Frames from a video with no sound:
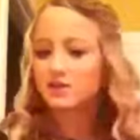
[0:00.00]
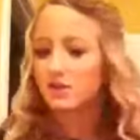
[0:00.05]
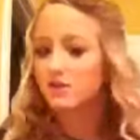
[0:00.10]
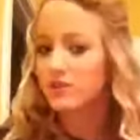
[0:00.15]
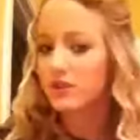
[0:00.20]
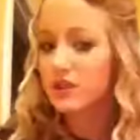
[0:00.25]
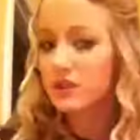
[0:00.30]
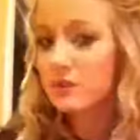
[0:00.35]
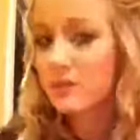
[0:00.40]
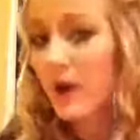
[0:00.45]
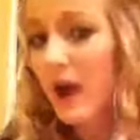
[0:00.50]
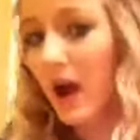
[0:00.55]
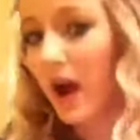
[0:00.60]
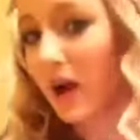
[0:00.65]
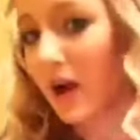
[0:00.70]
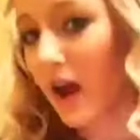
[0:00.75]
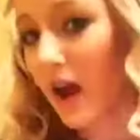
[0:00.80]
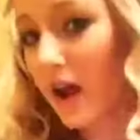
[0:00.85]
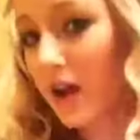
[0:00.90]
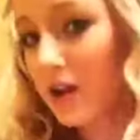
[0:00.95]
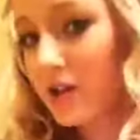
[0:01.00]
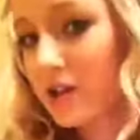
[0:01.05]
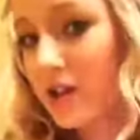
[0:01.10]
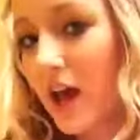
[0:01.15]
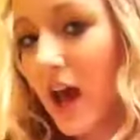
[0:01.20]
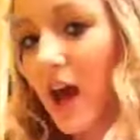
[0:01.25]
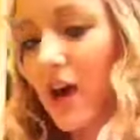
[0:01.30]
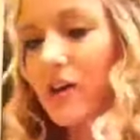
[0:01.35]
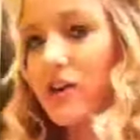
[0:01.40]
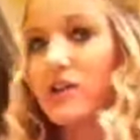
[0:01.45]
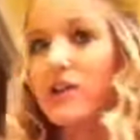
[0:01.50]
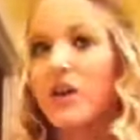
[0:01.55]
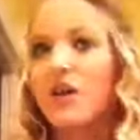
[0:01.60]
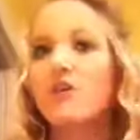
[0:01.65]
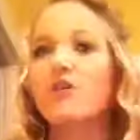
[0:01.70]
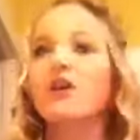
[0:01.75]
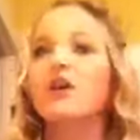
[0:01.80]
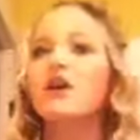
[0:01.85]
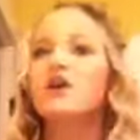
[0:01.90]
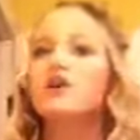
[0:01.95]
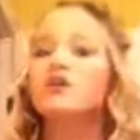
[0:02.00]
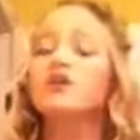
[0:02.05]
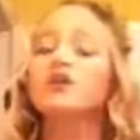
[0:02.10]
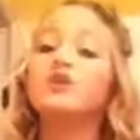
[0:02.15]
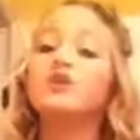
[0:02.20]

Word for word: Swift inspired hairstyle, you know. You